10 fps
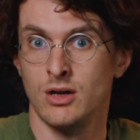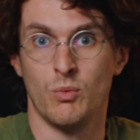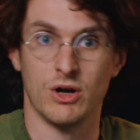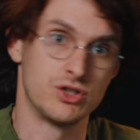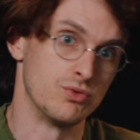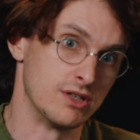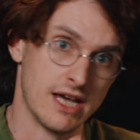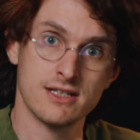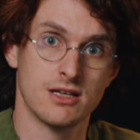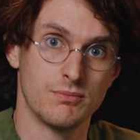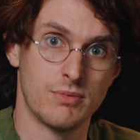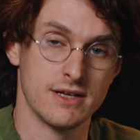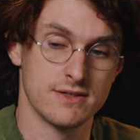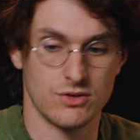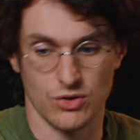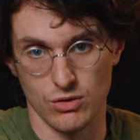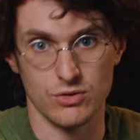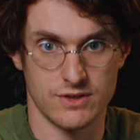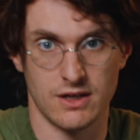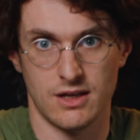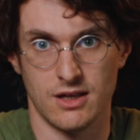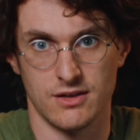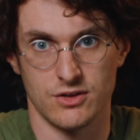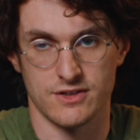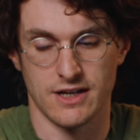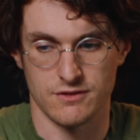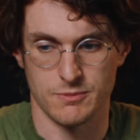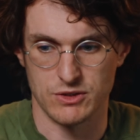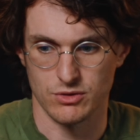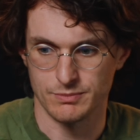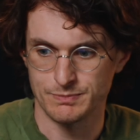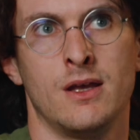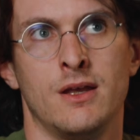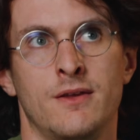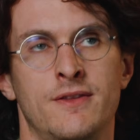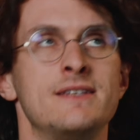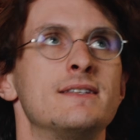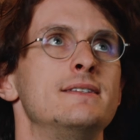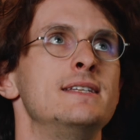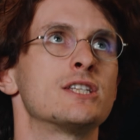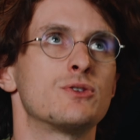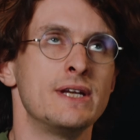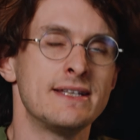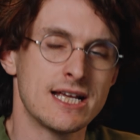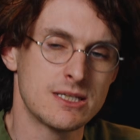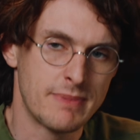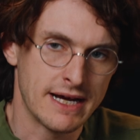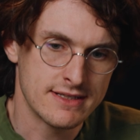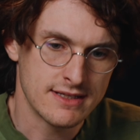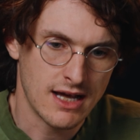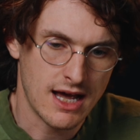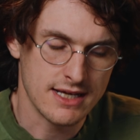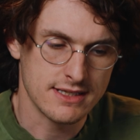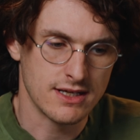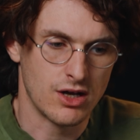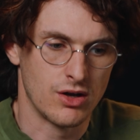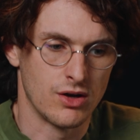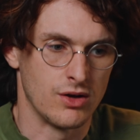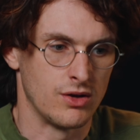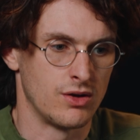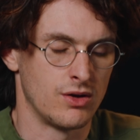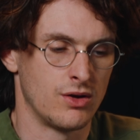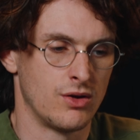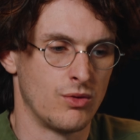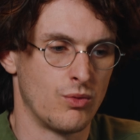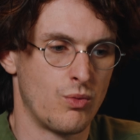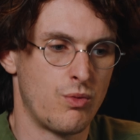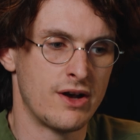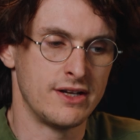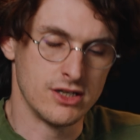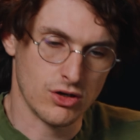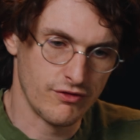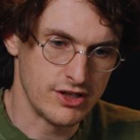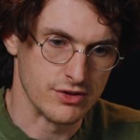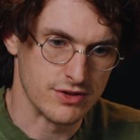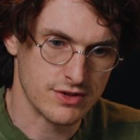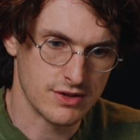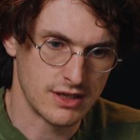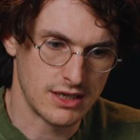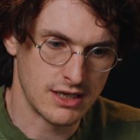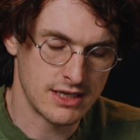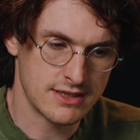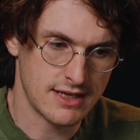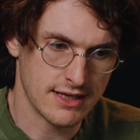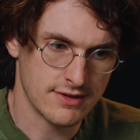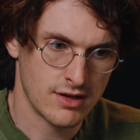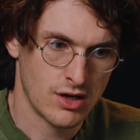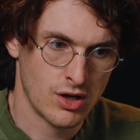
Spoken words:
what you gain someplace, you lose on the other side of the spectrum. This discrete aspect has one inconvenience. It is that